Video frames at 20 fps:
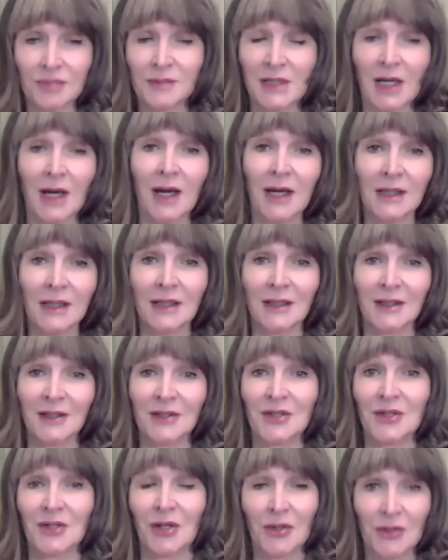title,
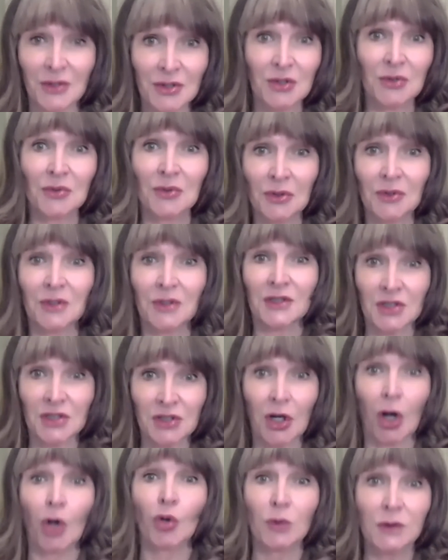A New Look at
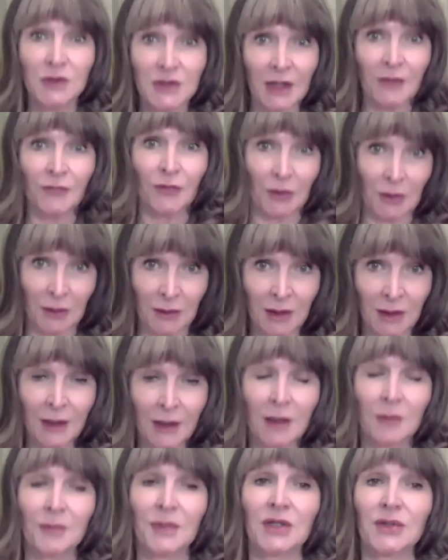an Old Devil,
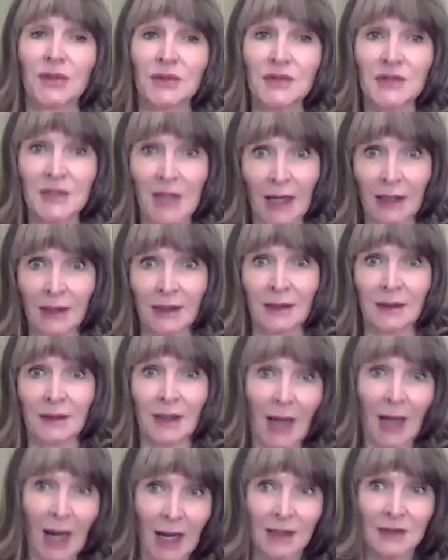because
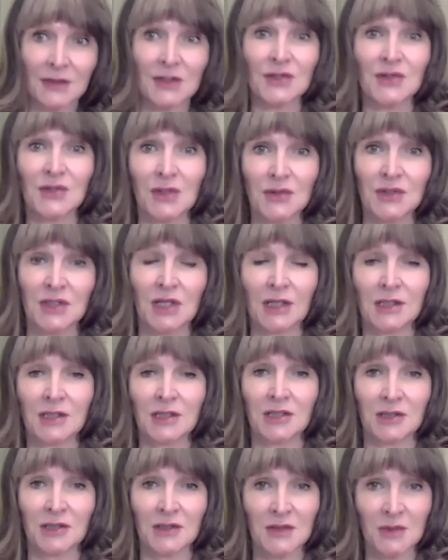Saturn had
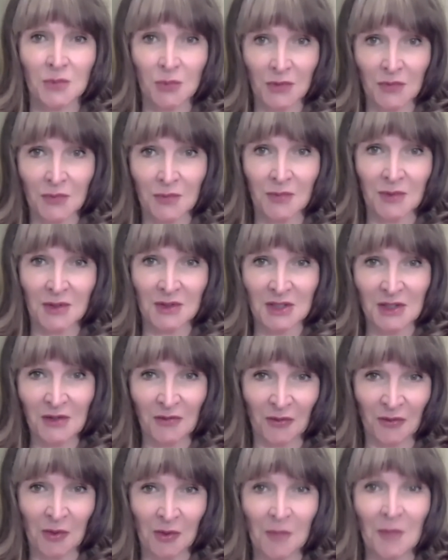associations with the
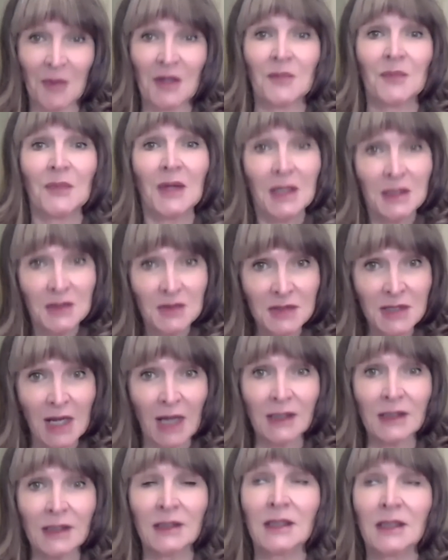devil. But
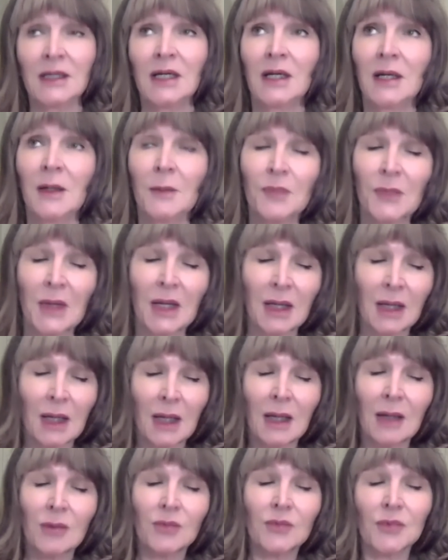Saturn
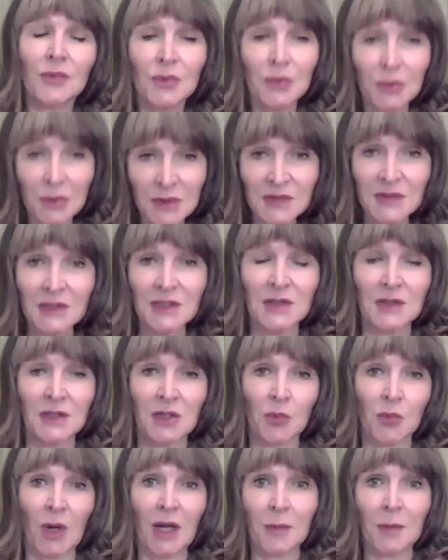rules us in
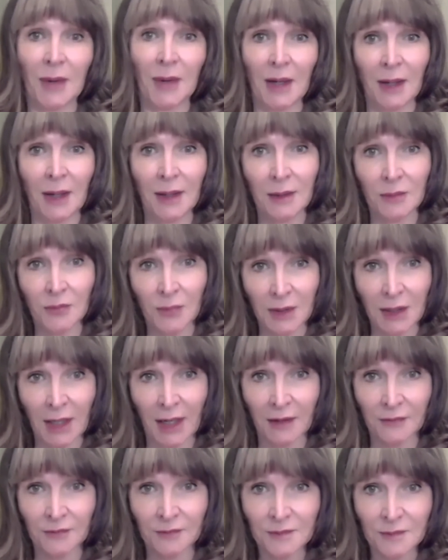a way by, we
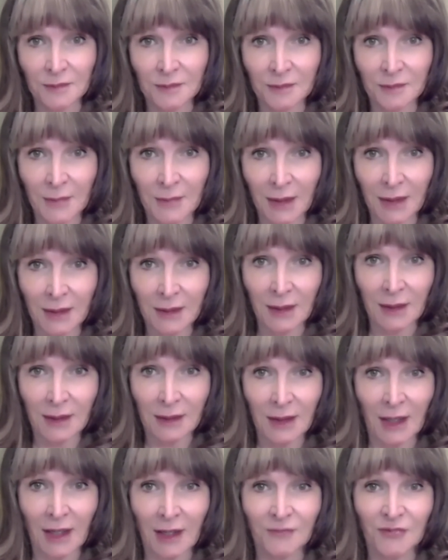have,
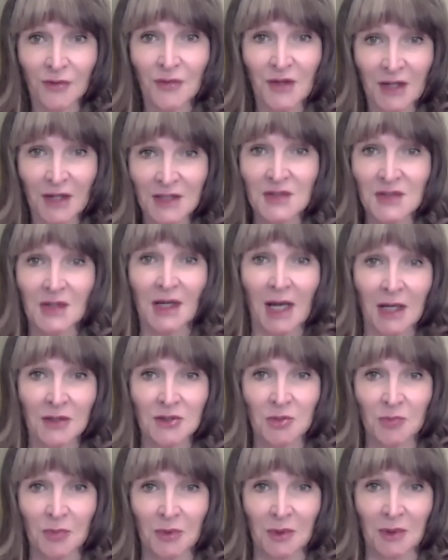everything is
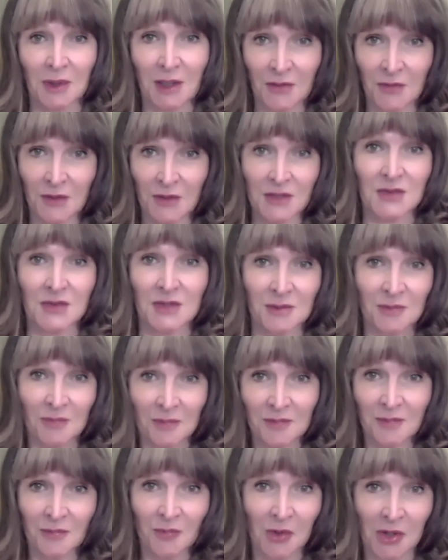accountable in this
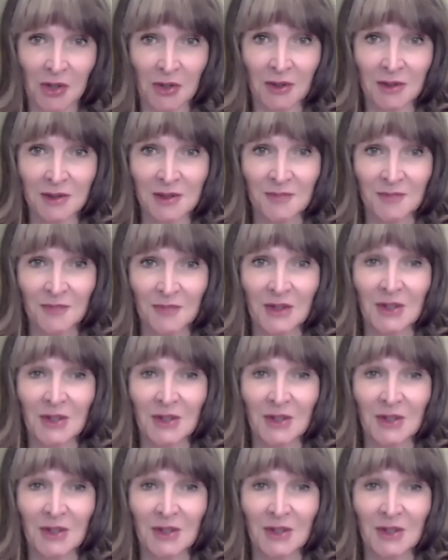world,